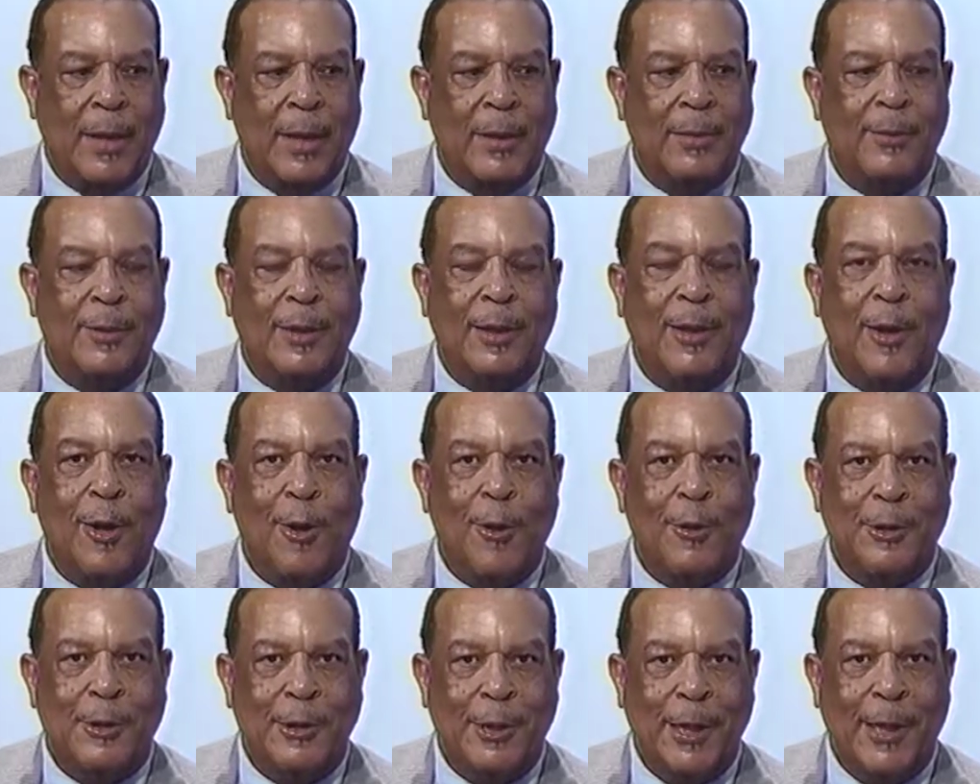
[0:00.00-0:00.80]
well, I guess they
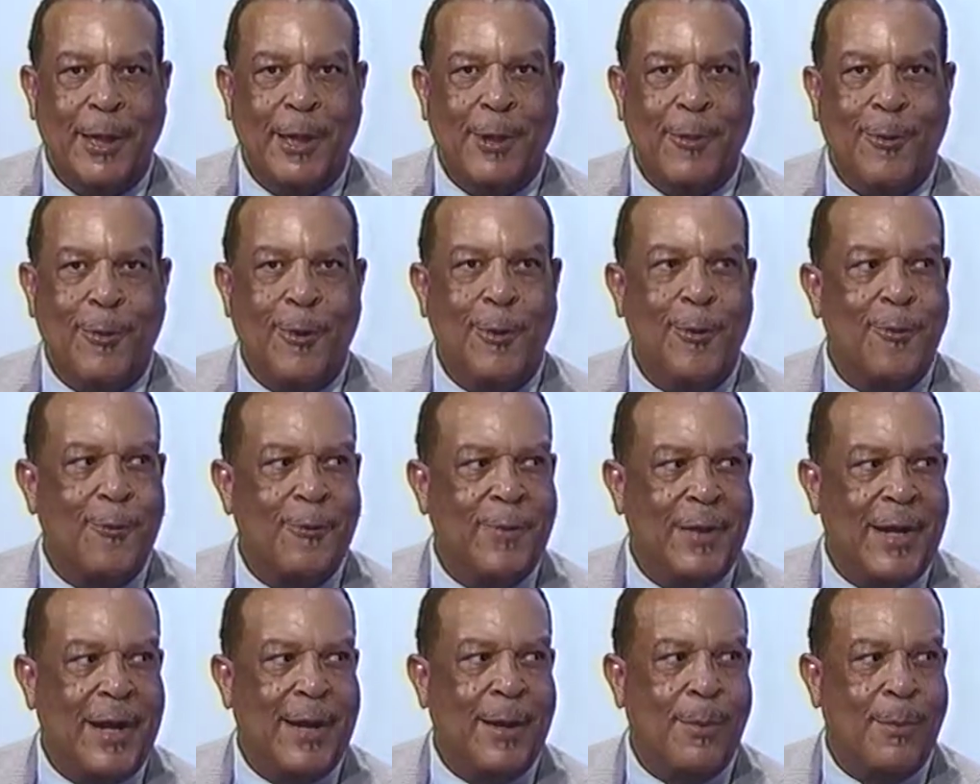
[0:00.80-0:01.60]
call it Shady
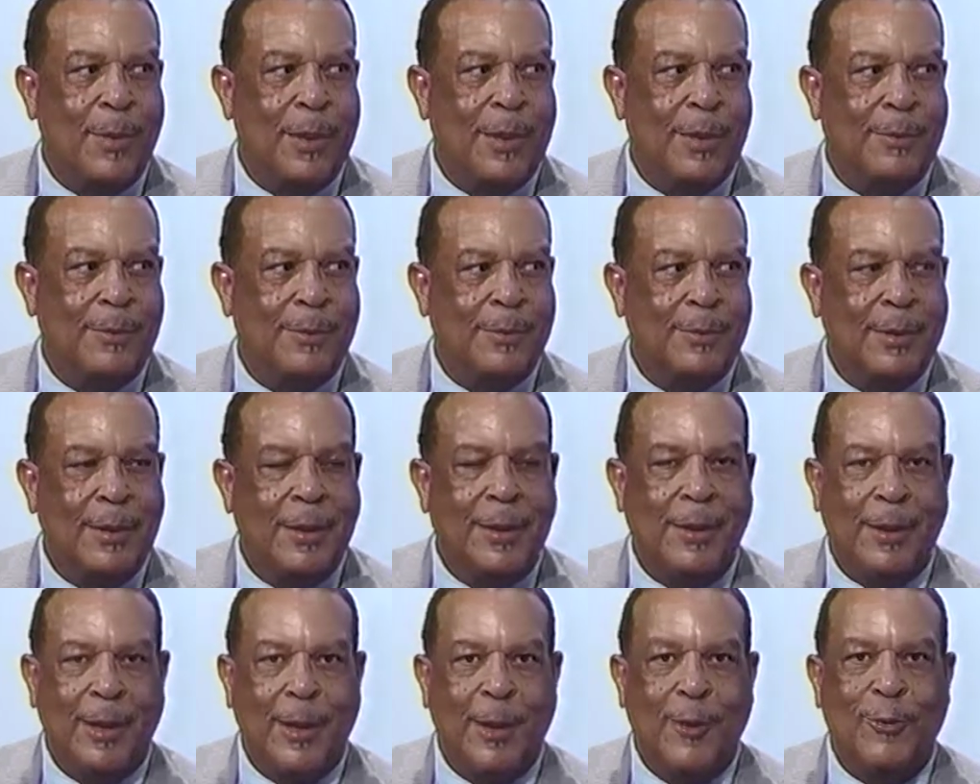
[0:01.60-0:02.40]
Grove now, but
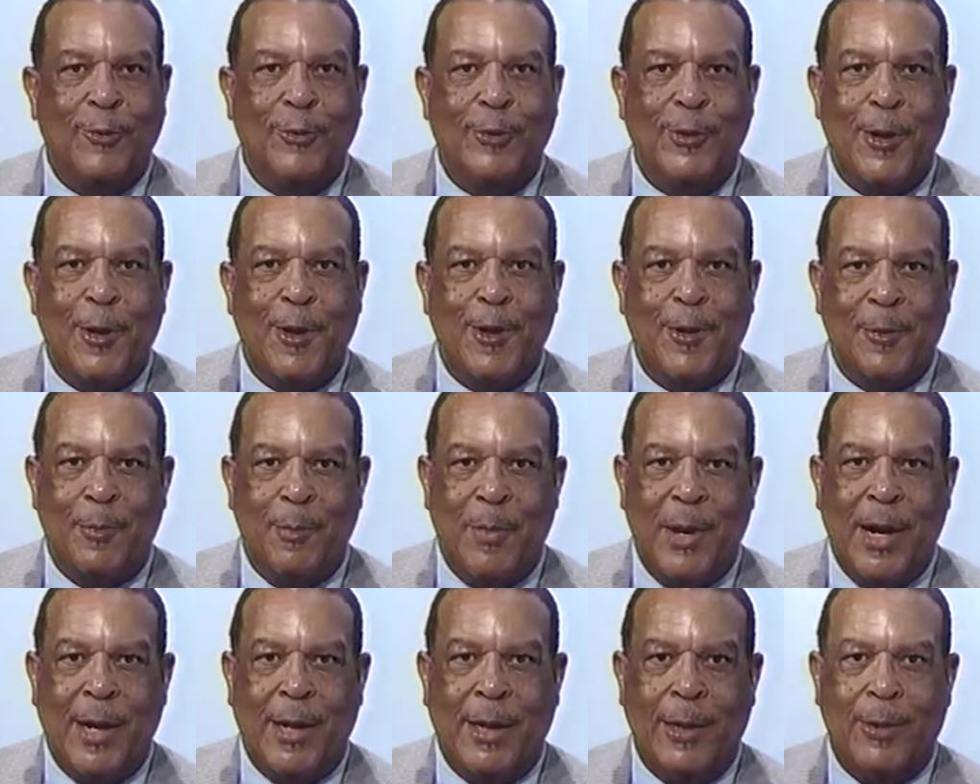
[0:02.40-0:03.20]
they used to
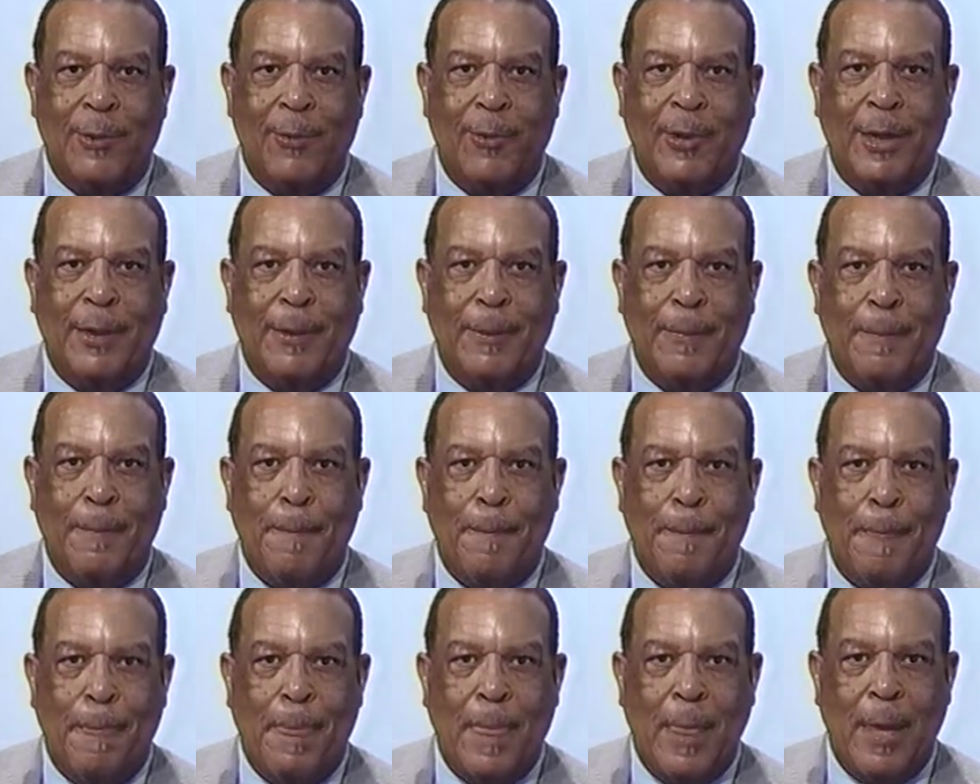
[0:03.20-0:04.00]
call it Bear Creek.
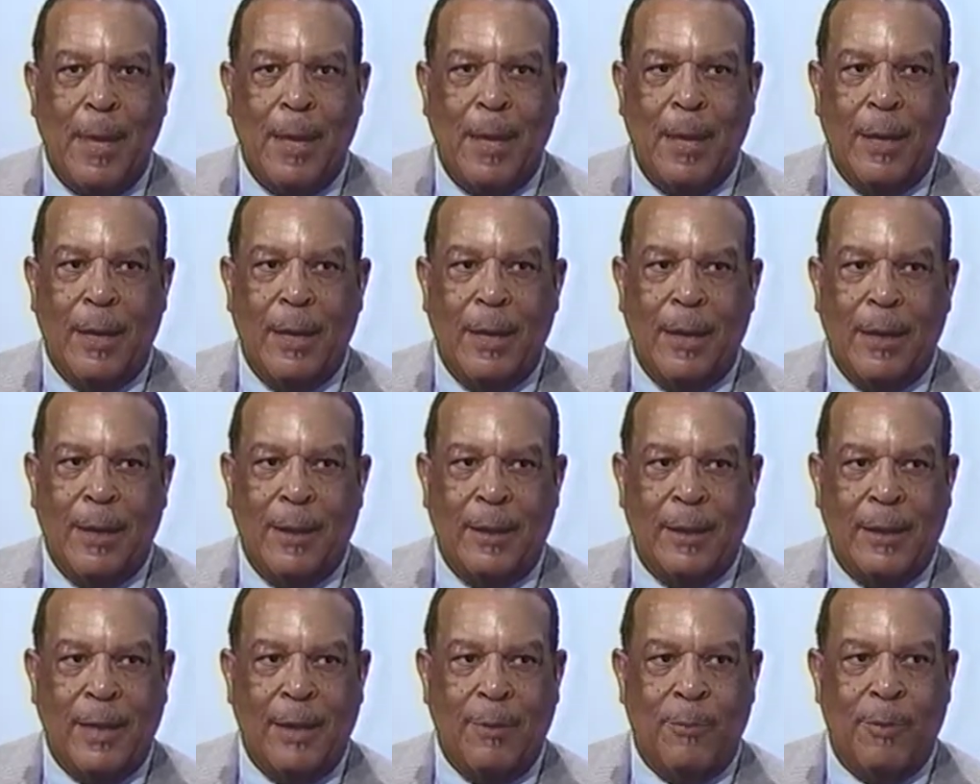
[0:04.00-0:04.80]

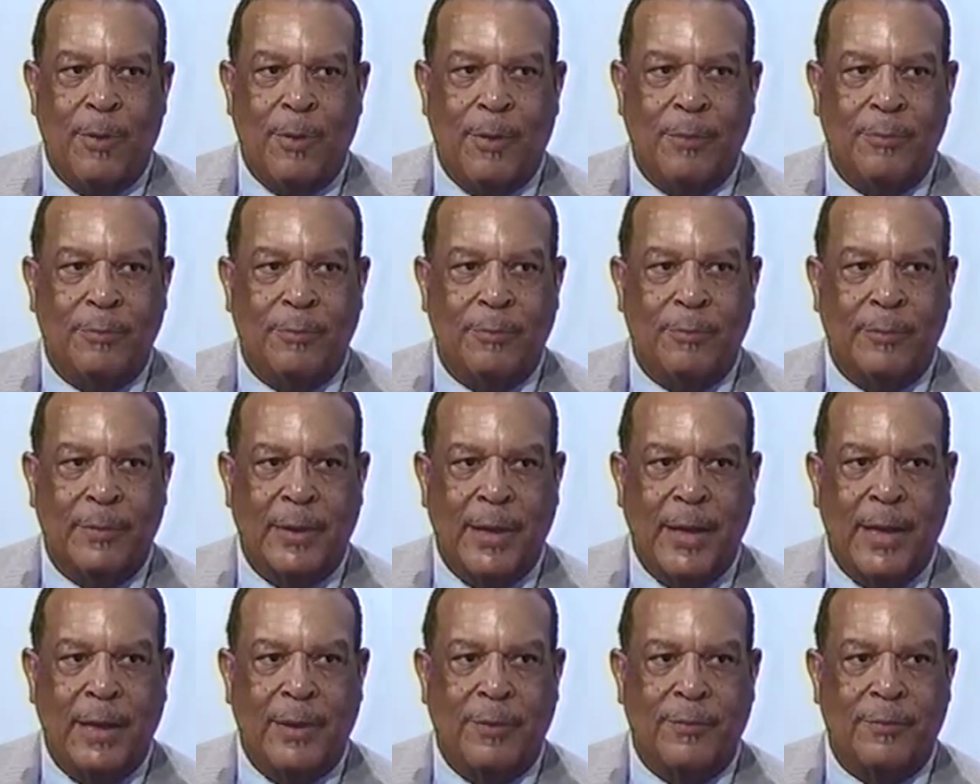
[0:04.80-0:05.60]
And they were
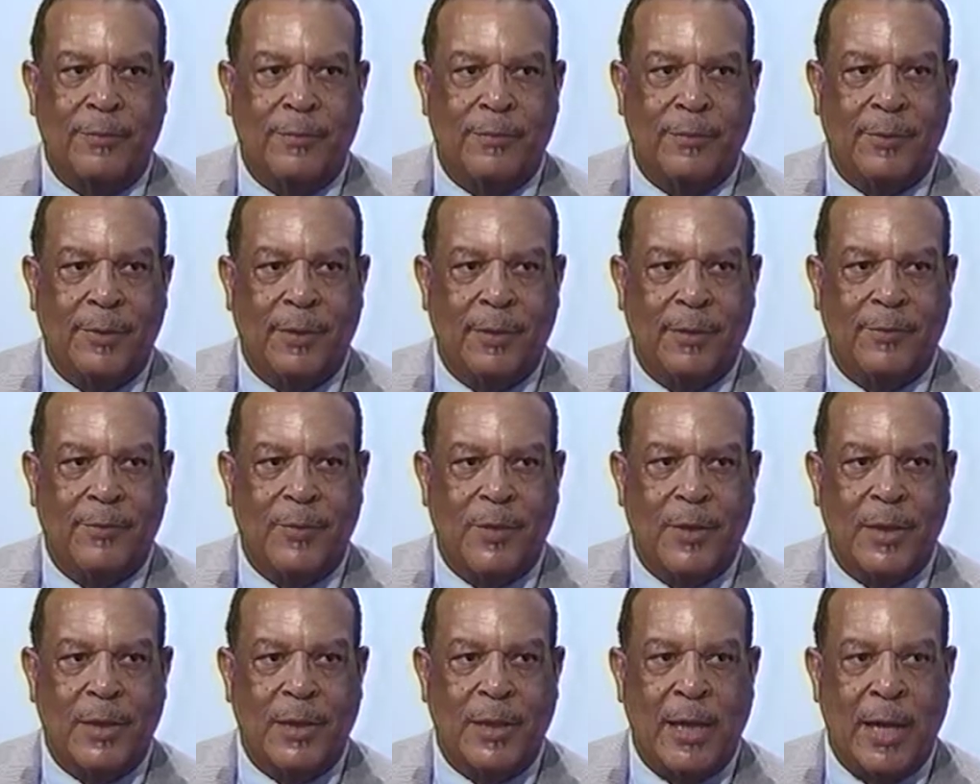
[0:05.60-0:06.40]
natives,
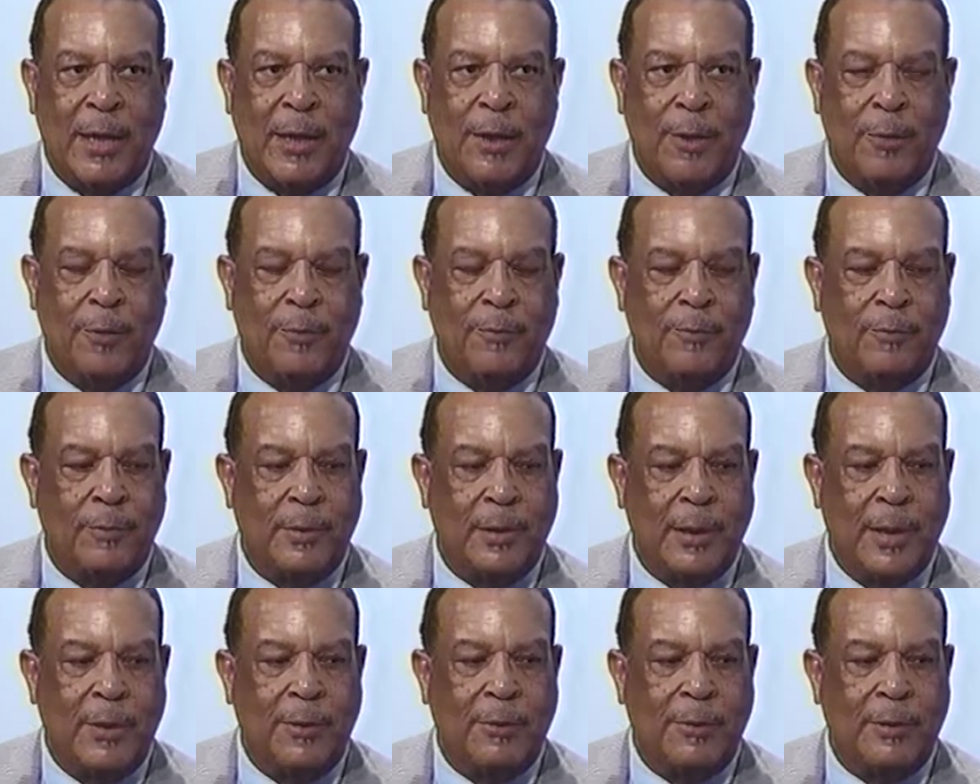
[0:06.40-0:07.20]
as far as I know,
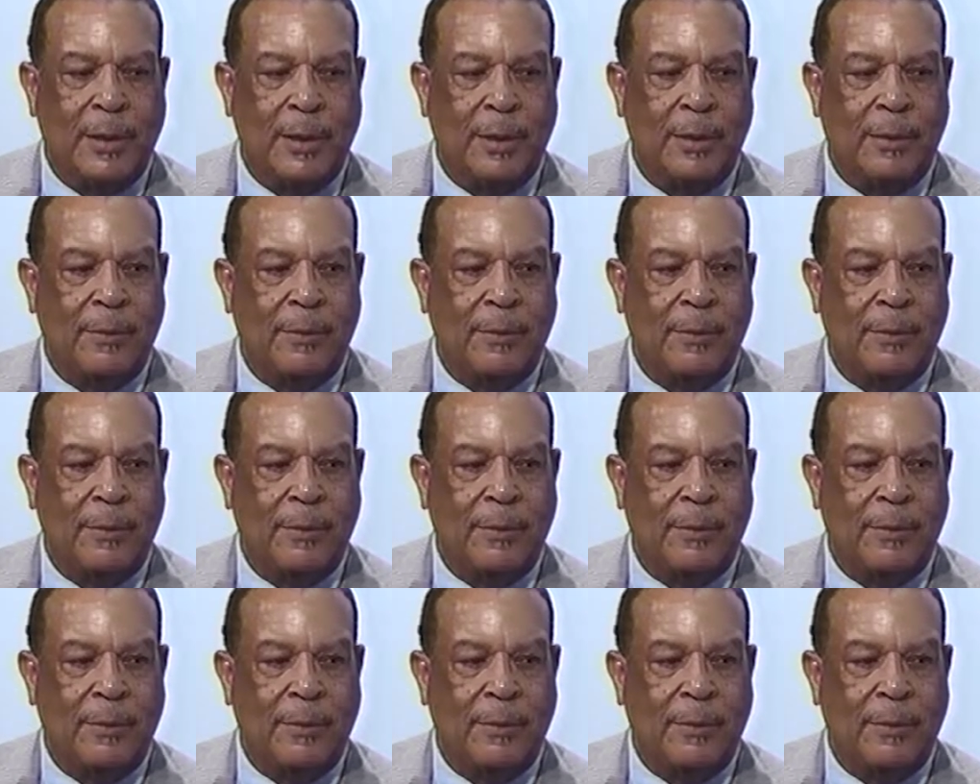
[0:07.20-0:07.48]
as